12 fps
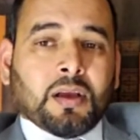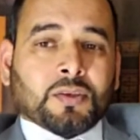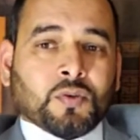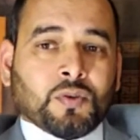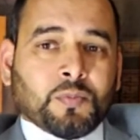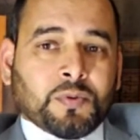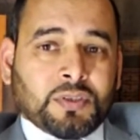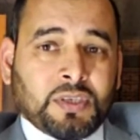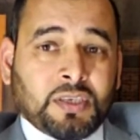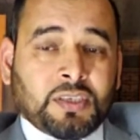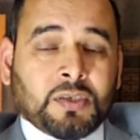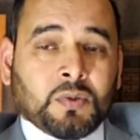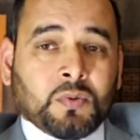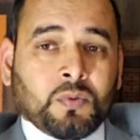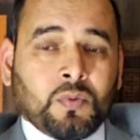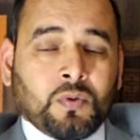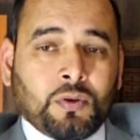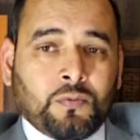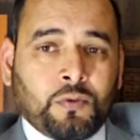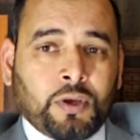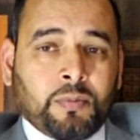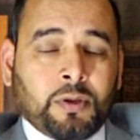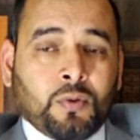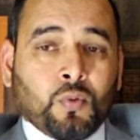to represent you, or if you
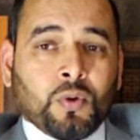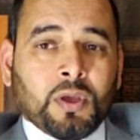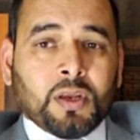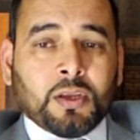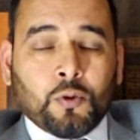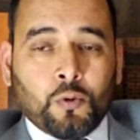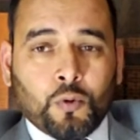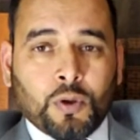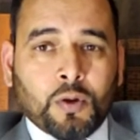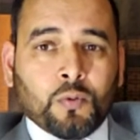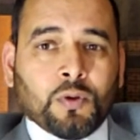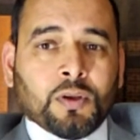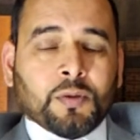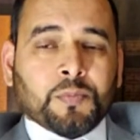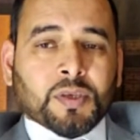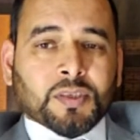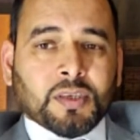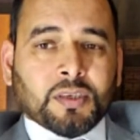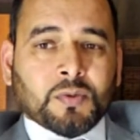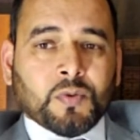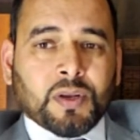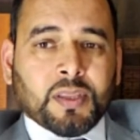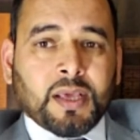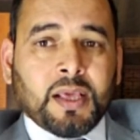have a lawyer, your lawyer will represent
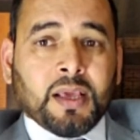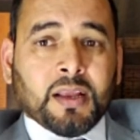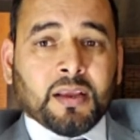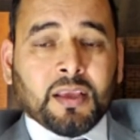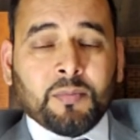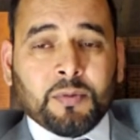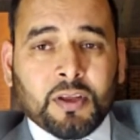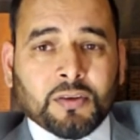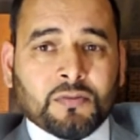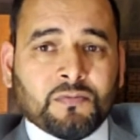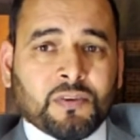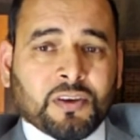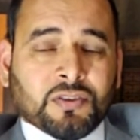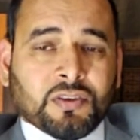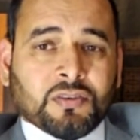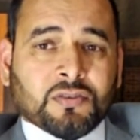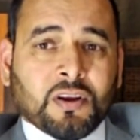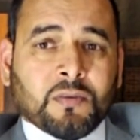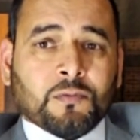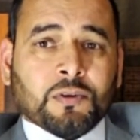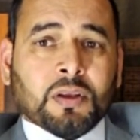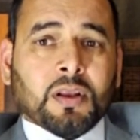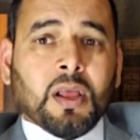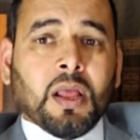you at the hearing, Immigration Fast Track
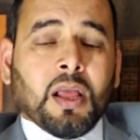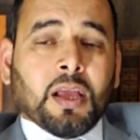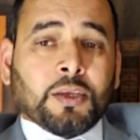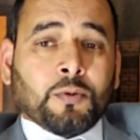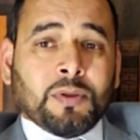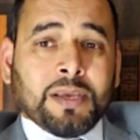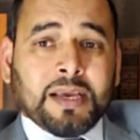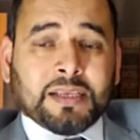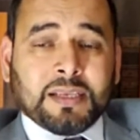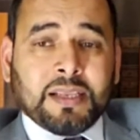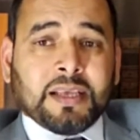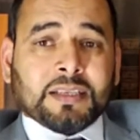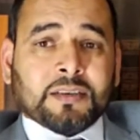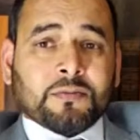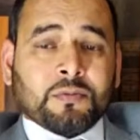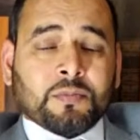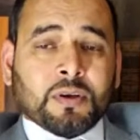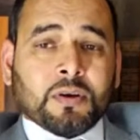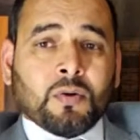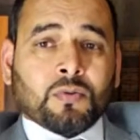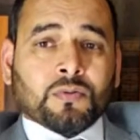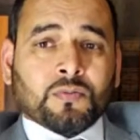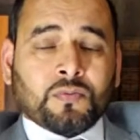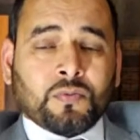Tribunal. You will get a letter from the
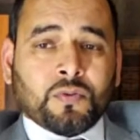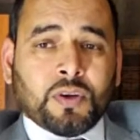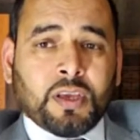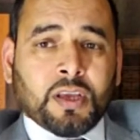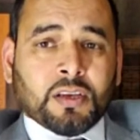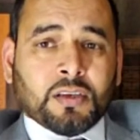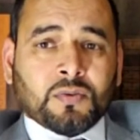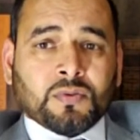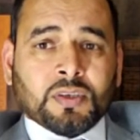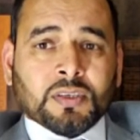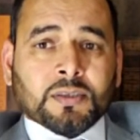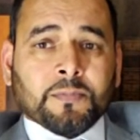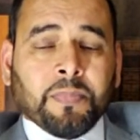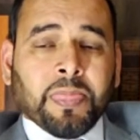court for hearing notice,